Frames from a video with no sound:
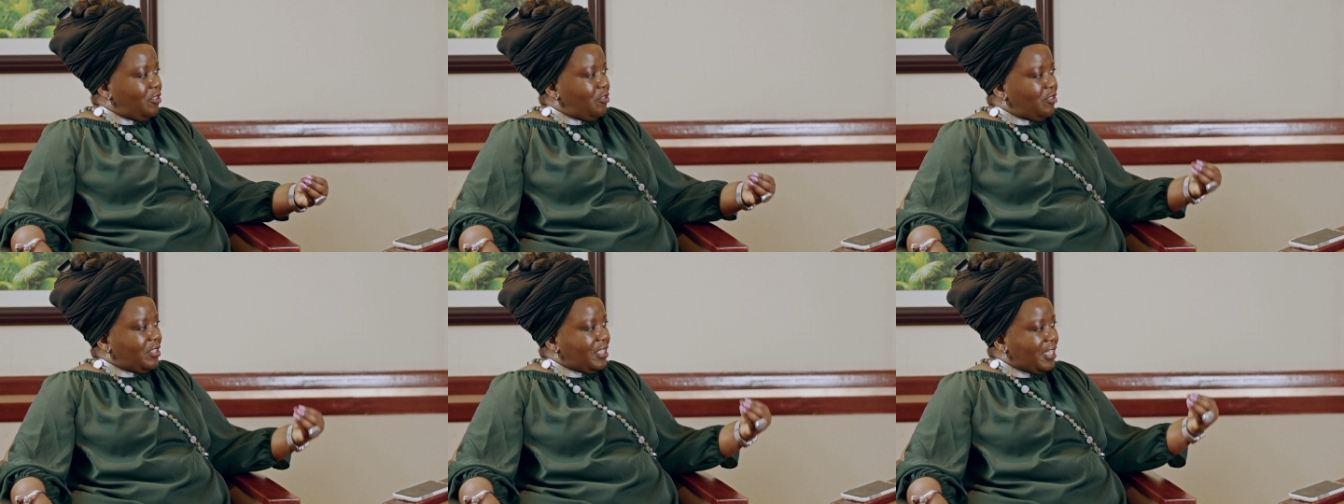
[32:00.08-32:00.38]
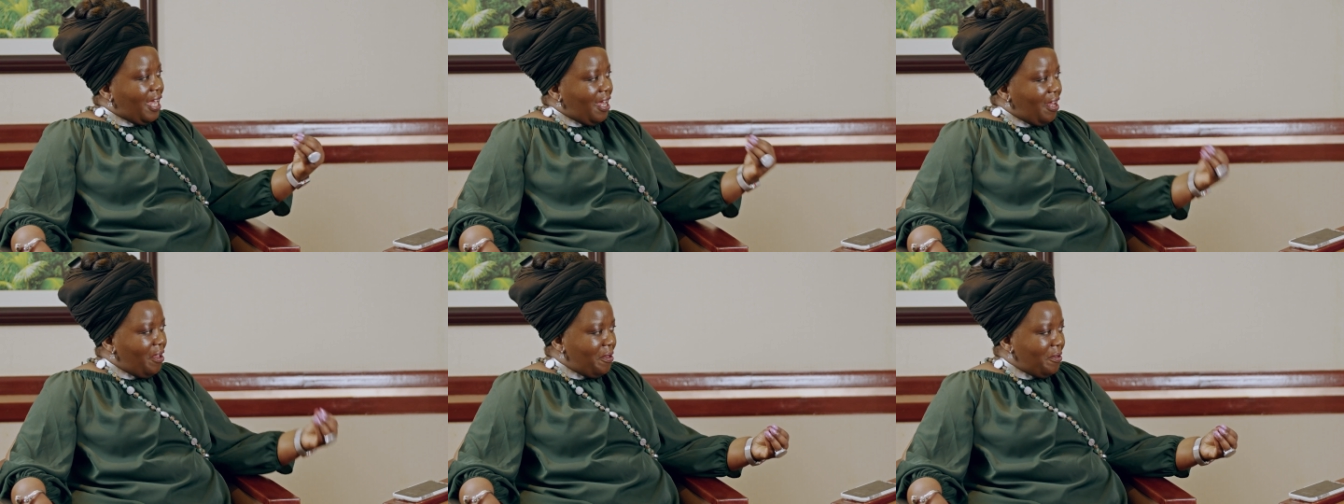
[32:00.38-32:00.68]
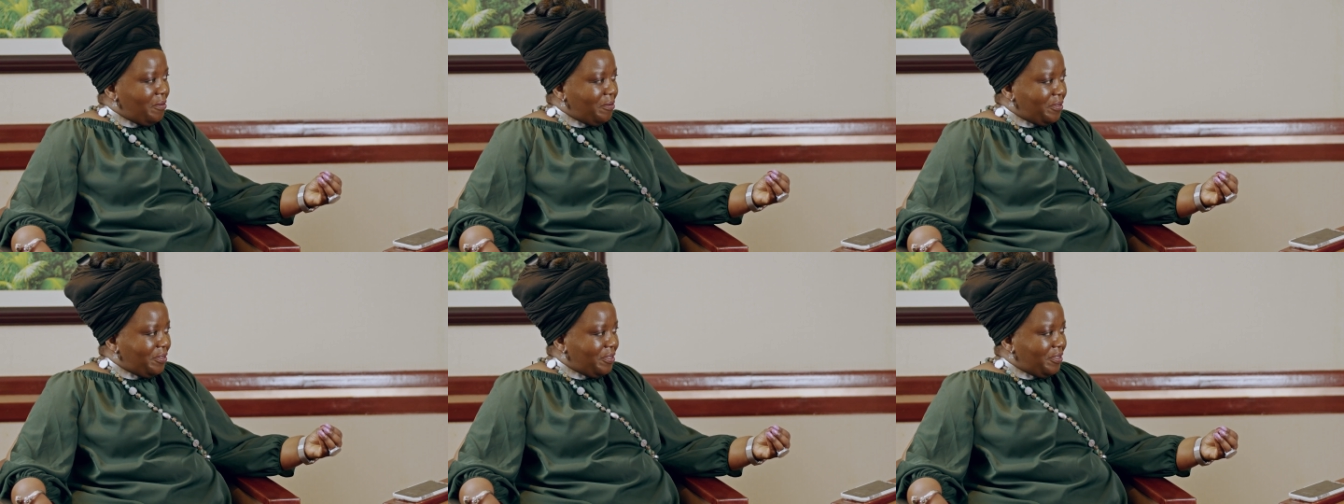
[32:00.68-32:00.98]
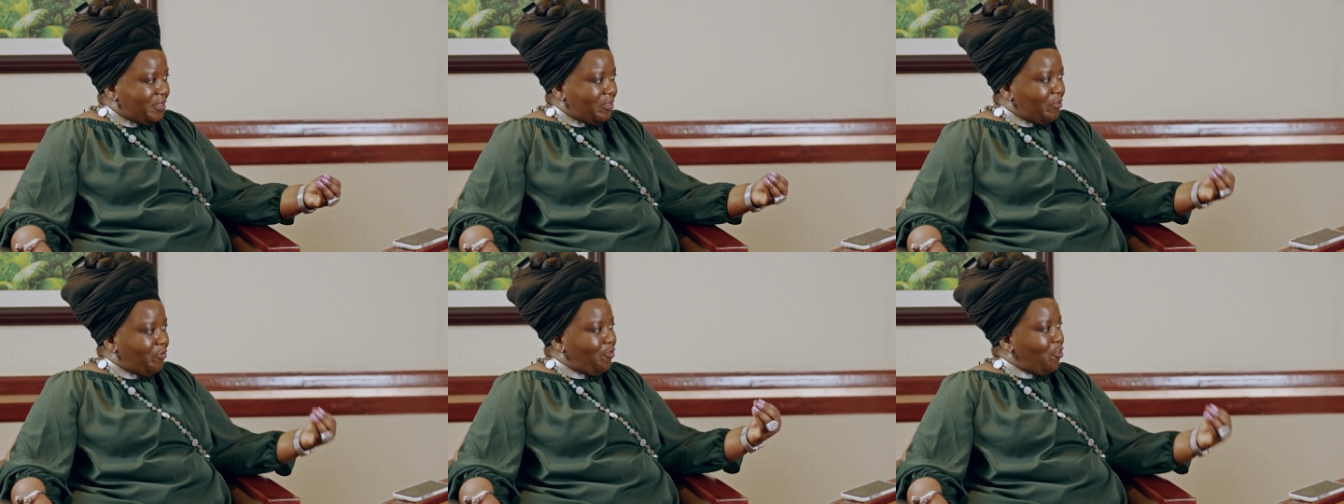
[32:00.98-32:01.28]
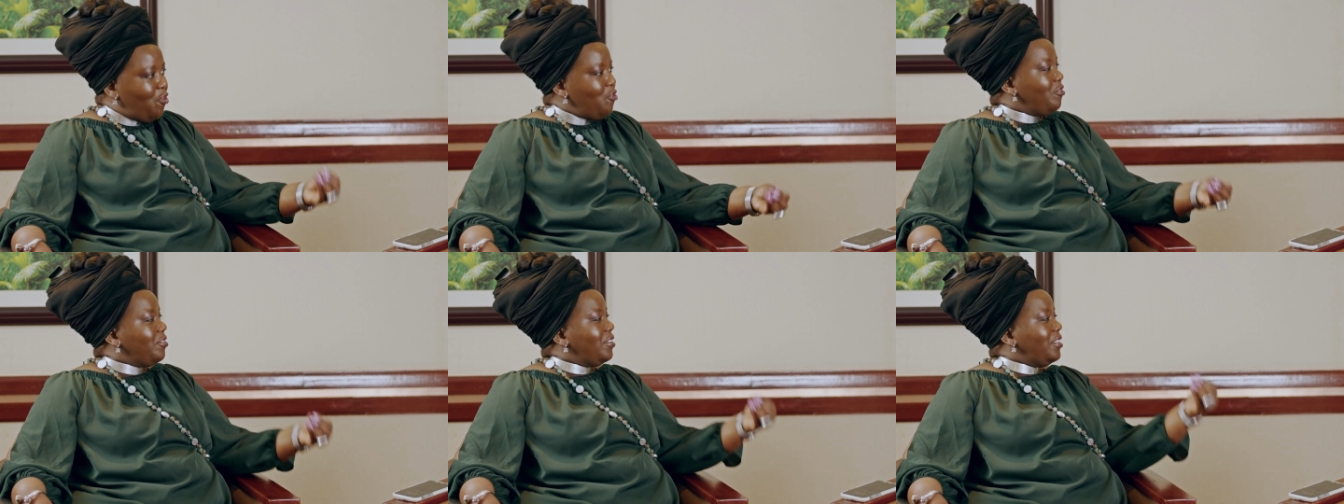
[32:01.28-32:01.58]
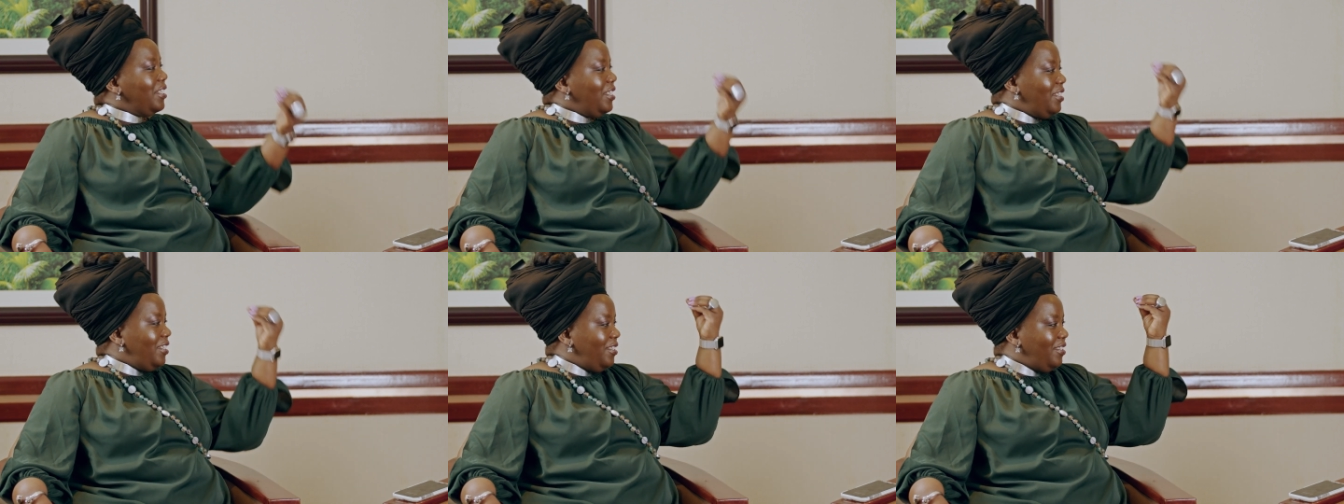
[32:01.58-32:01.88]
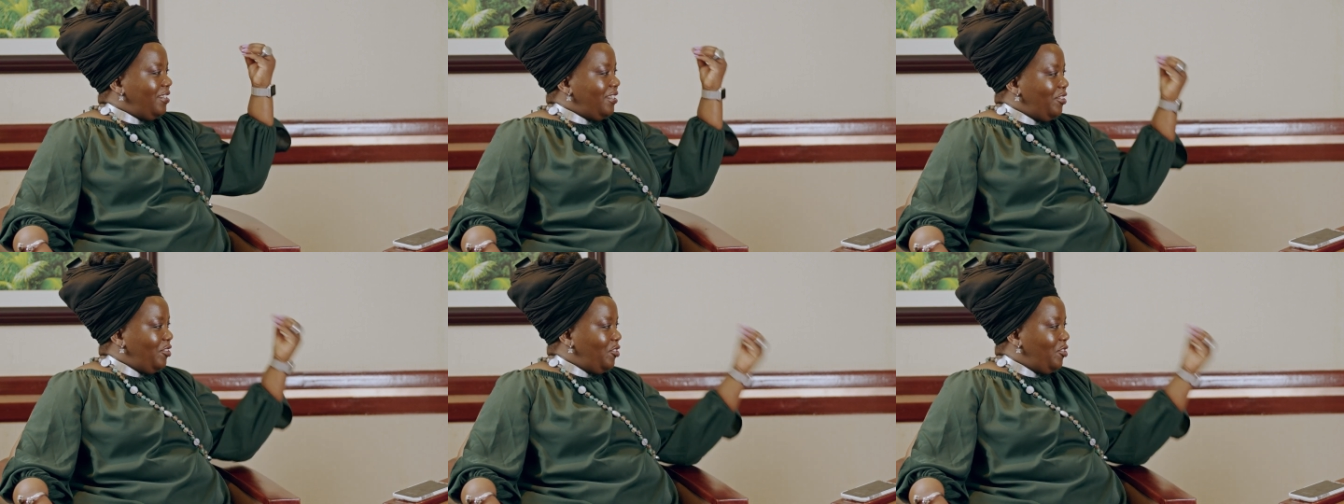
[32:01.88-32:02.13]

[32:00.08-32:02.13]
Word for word: to tell the folks in